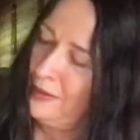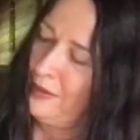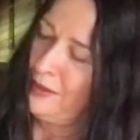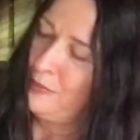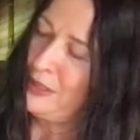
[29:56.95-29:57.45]

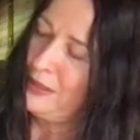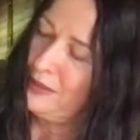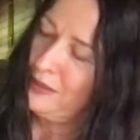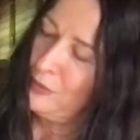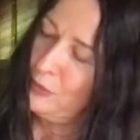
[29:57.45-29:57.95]
I mean,
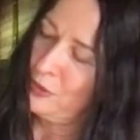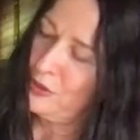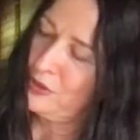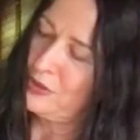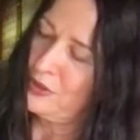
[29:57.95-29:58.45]
it
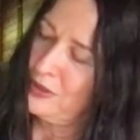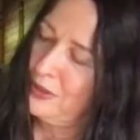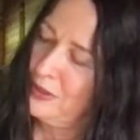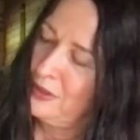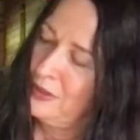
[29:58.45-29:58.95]
works
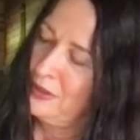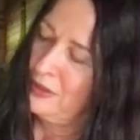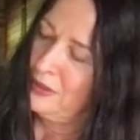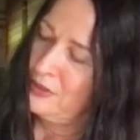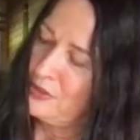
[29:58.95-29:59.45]

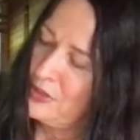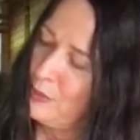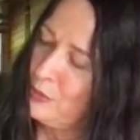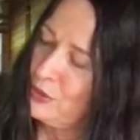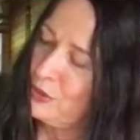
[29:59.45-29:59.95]
to some
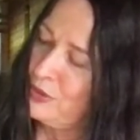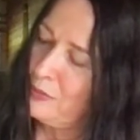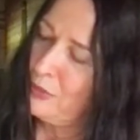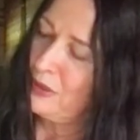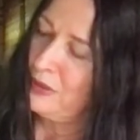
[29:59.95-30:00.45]
degree,
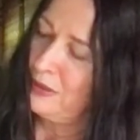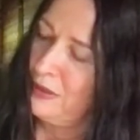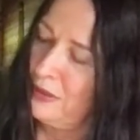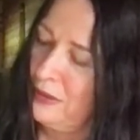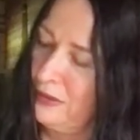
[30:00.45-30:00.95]
but
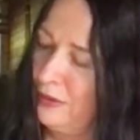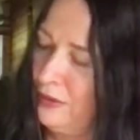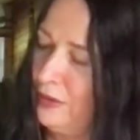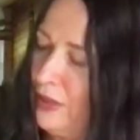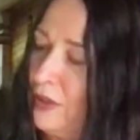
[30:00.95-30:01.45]

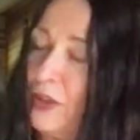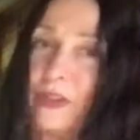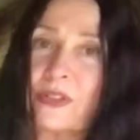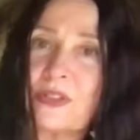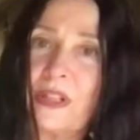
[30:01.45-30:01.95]
look at all
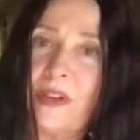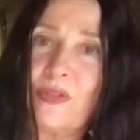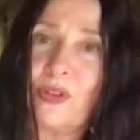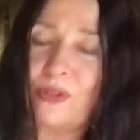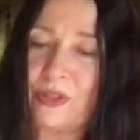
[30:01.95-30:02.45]
this leftover